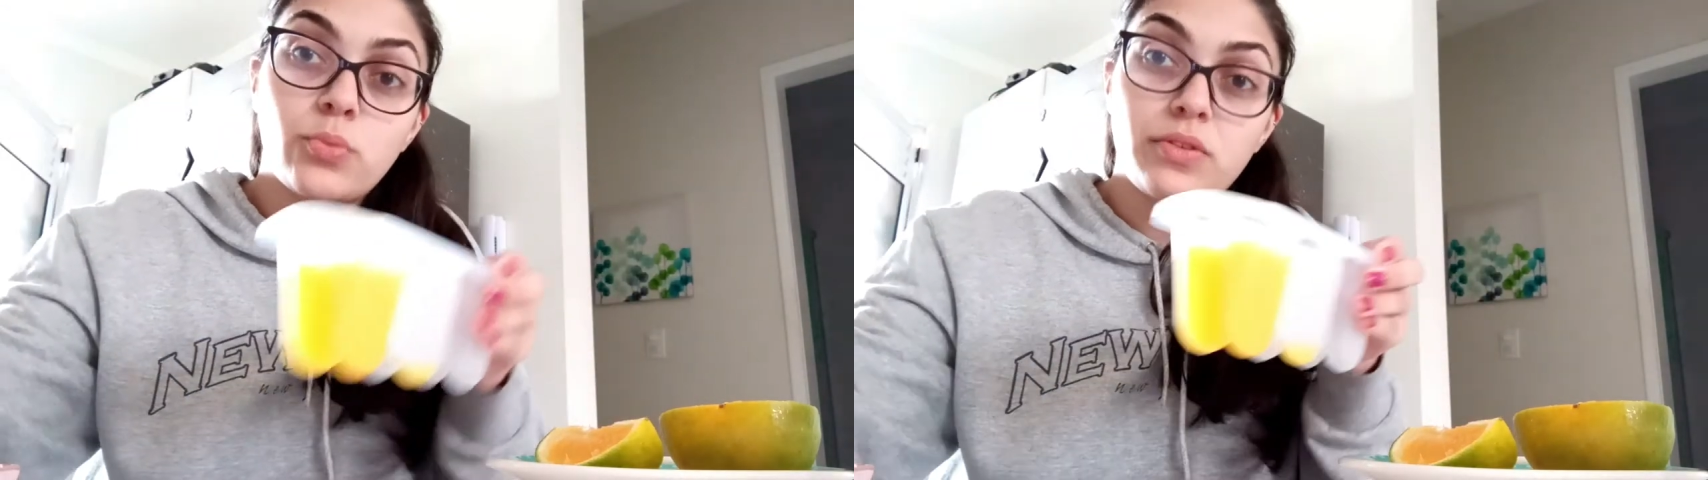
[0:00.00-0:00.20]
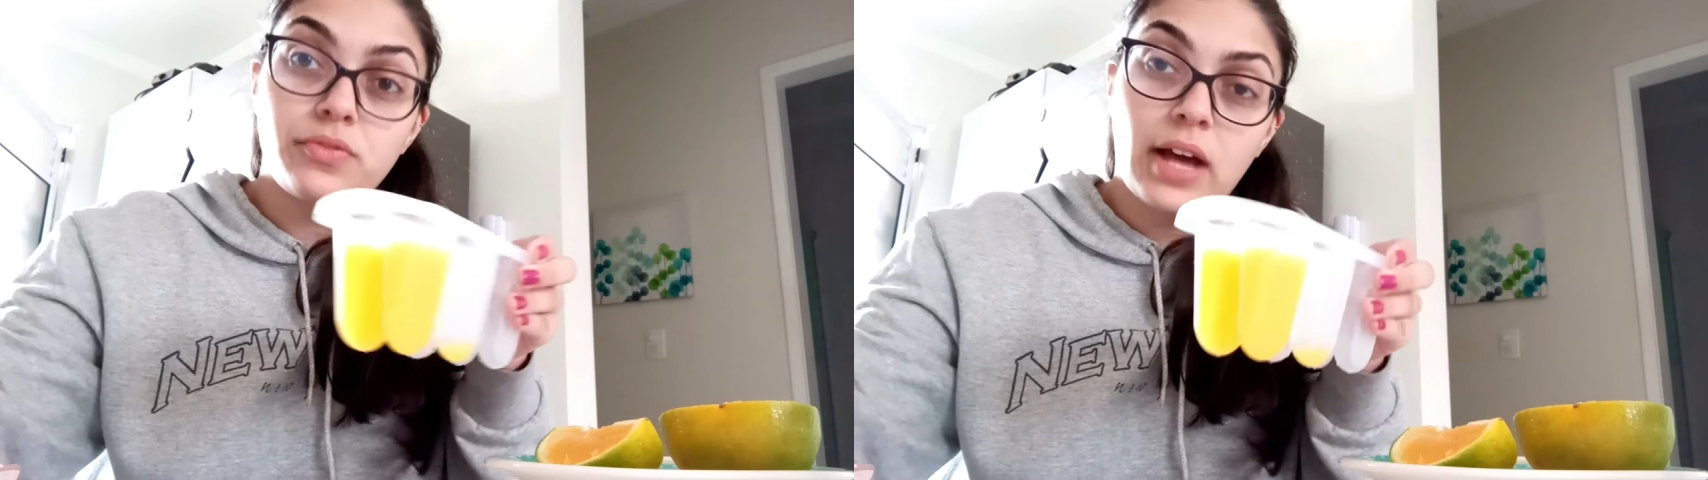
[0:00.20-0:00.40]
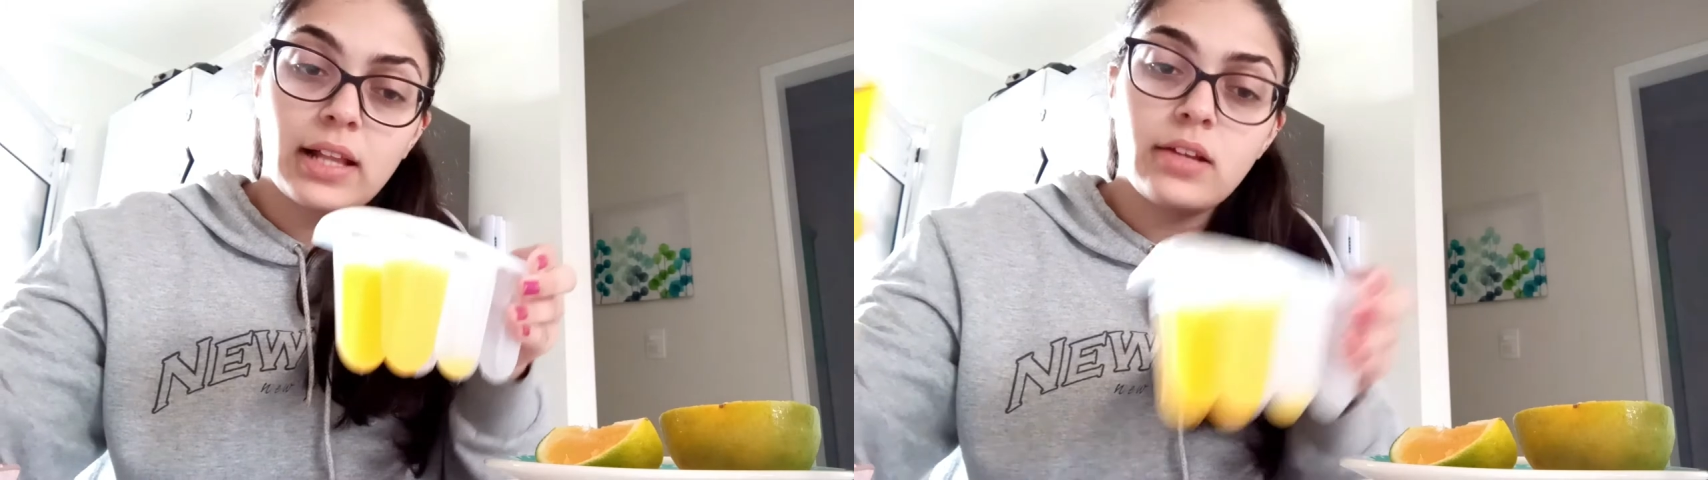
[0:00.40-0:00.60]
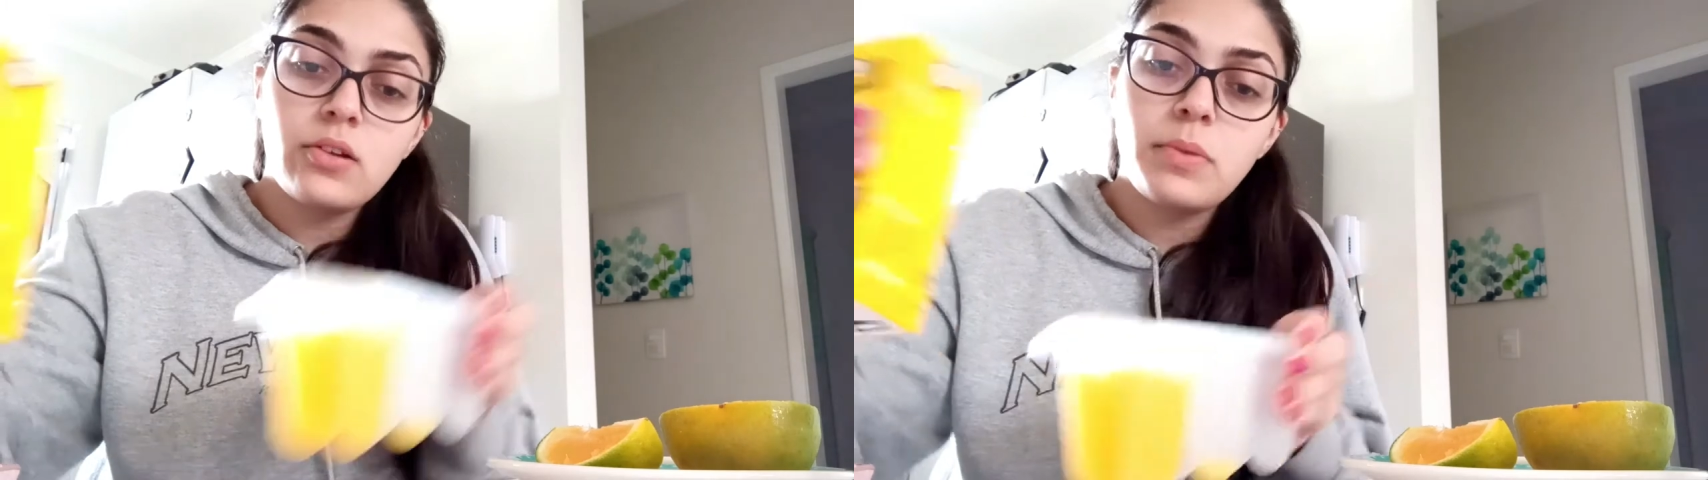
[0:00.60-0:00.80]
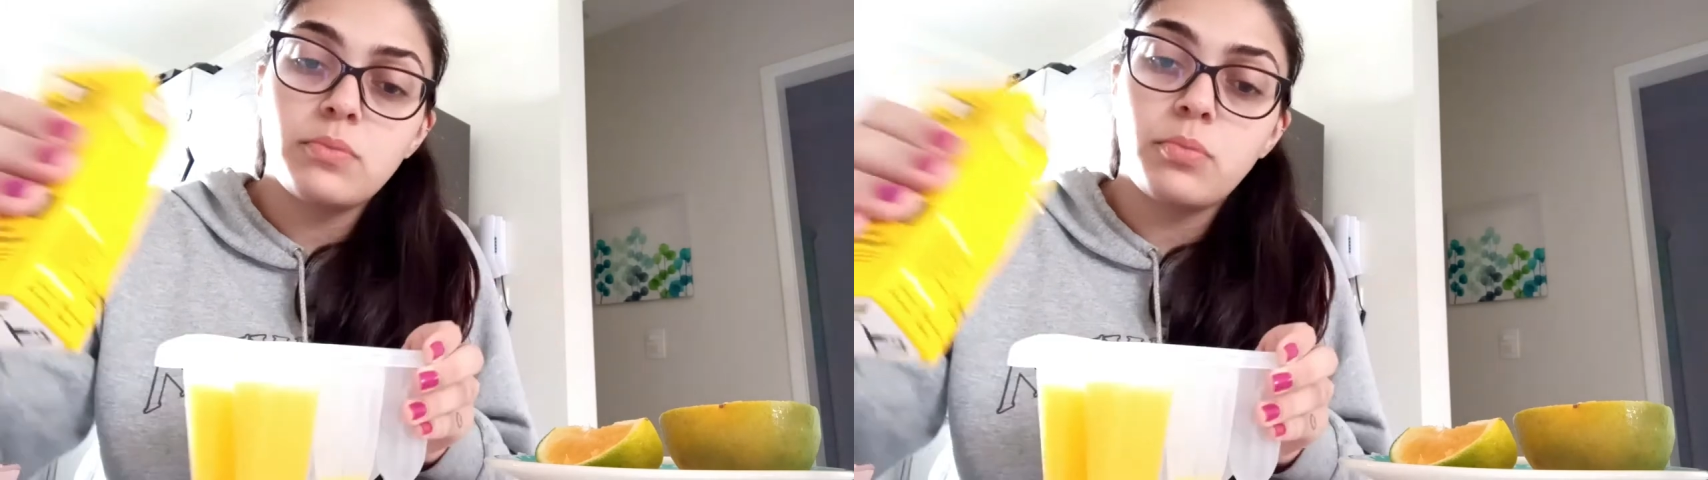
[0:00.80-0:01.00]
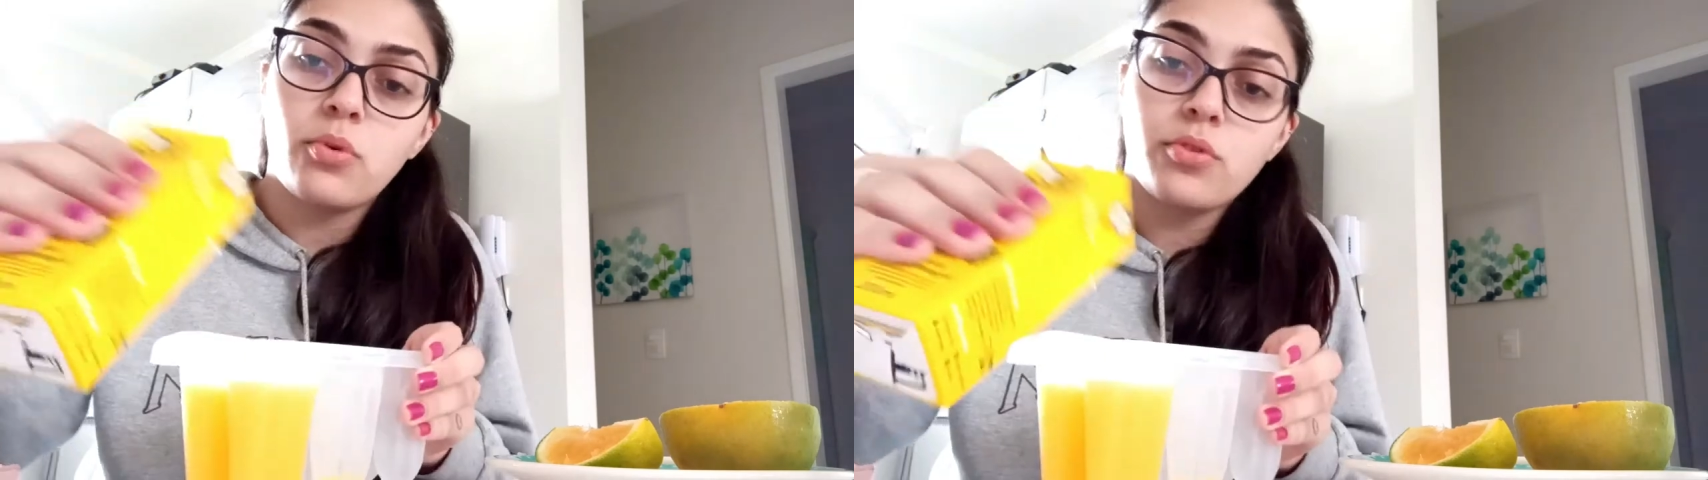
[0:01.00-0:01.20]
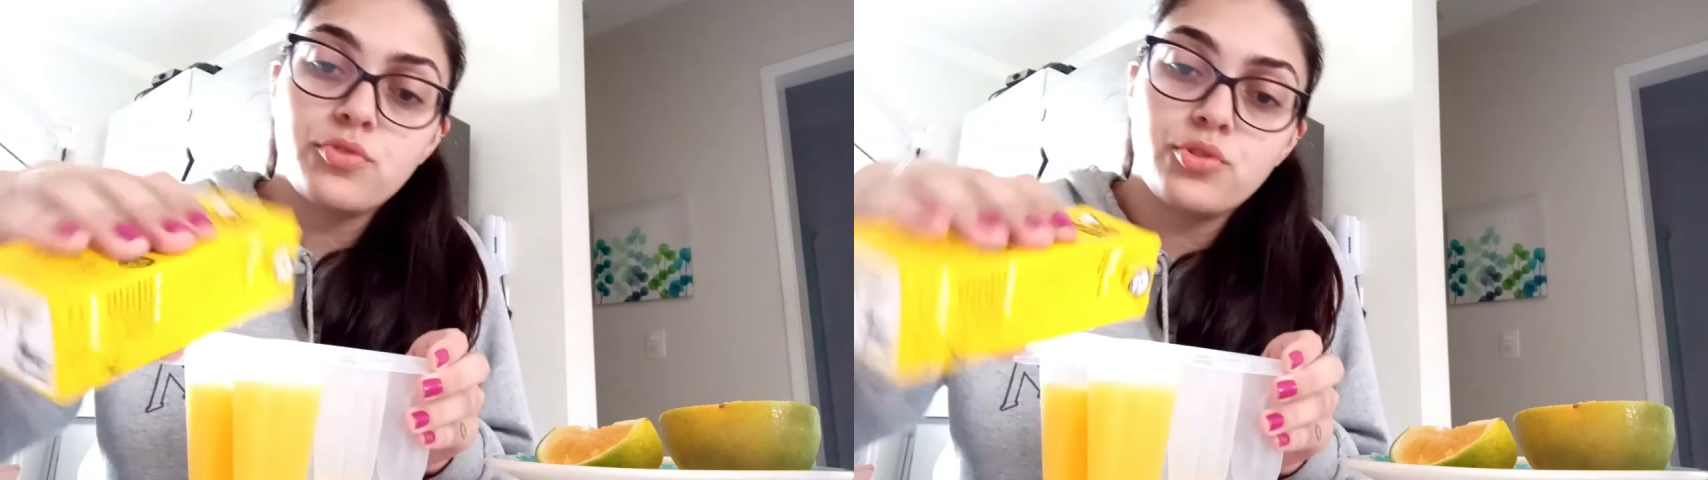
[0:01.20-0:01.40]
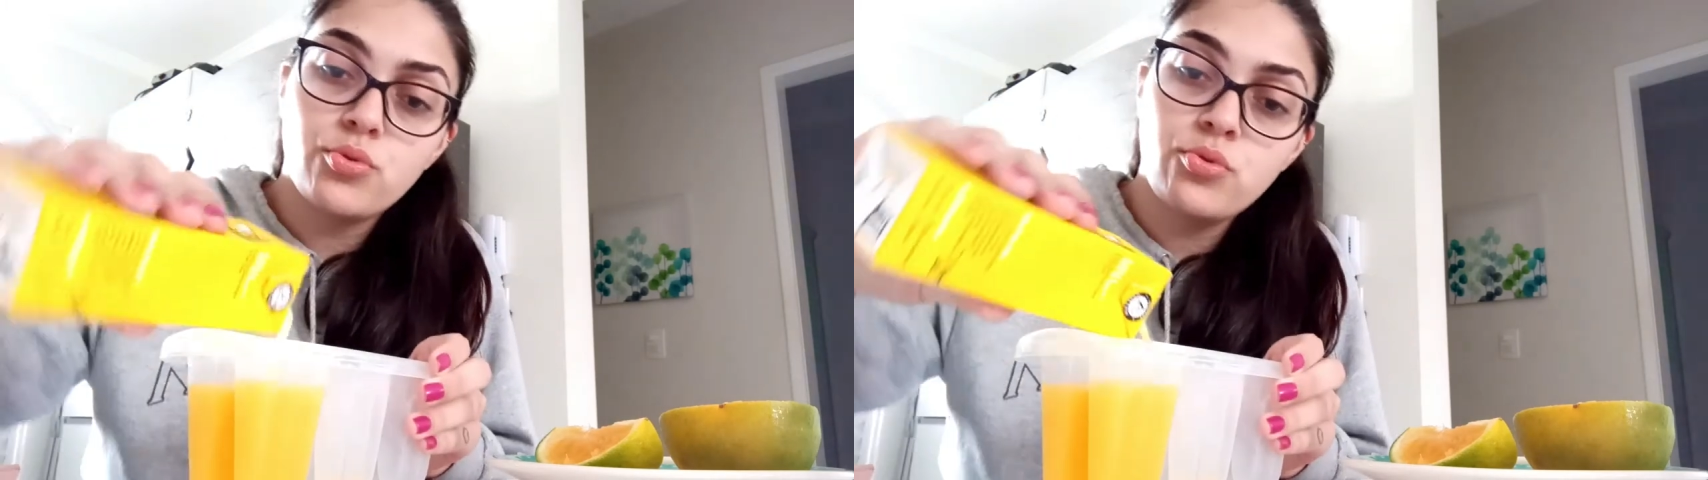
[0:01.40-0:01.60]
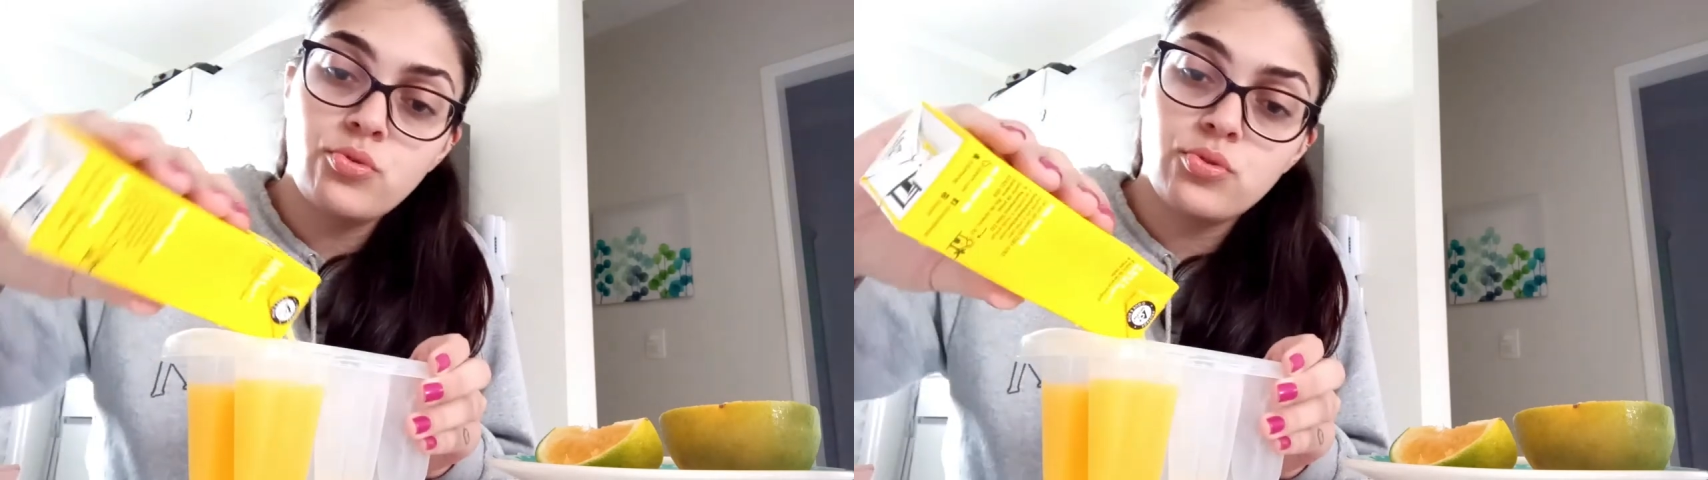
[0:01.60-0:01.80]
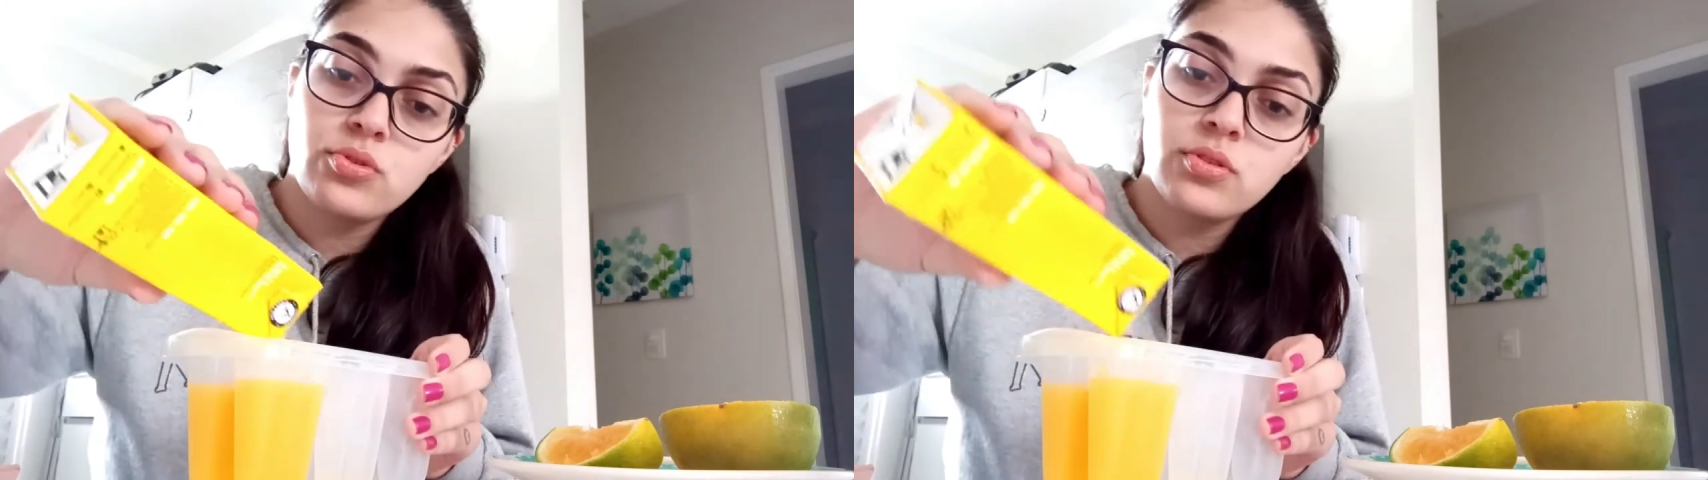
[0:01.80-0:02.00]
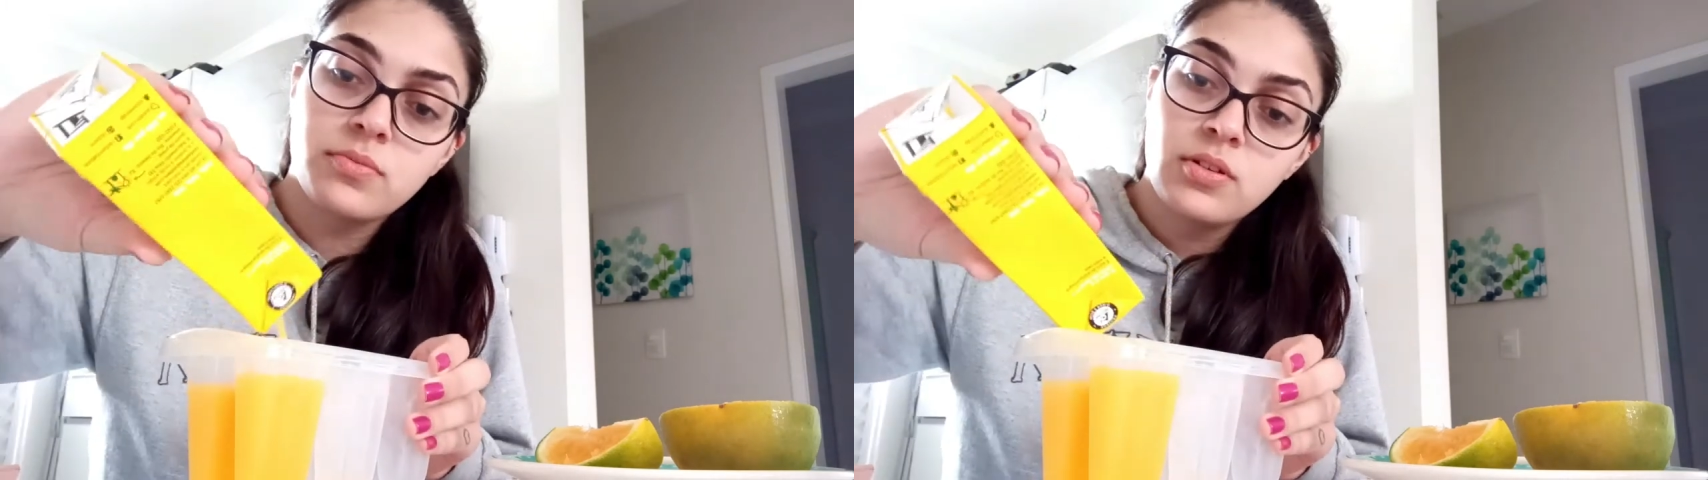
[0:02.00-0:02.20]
with a little bit more of juice.